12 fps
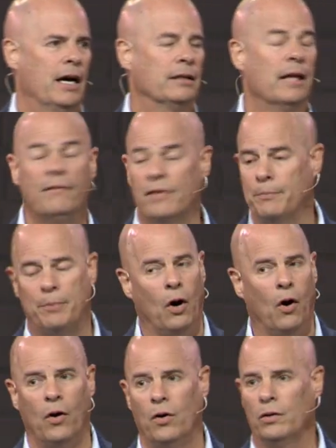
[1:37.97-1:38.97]
I love that
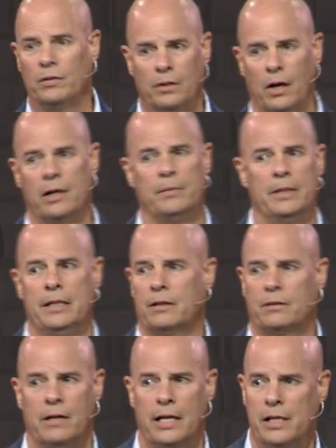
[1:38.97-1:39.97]
Paul, arguably
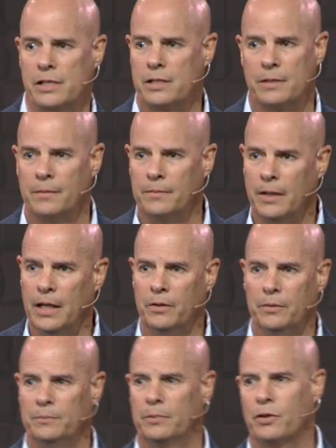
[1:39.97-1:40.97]
the greatest you
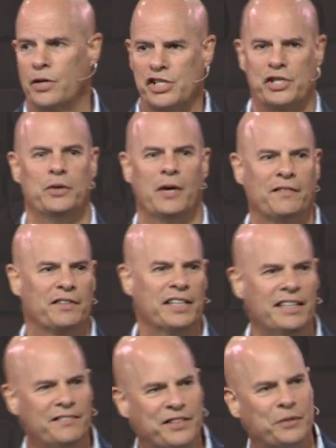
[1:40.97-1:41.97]
know, Christian who
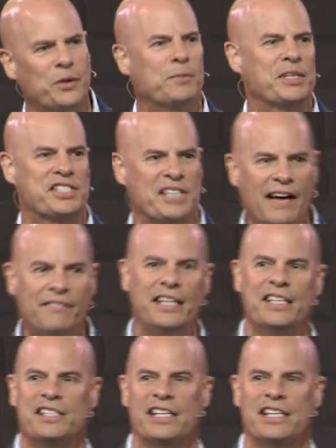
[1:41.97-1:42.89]
ever lived in Romans 7.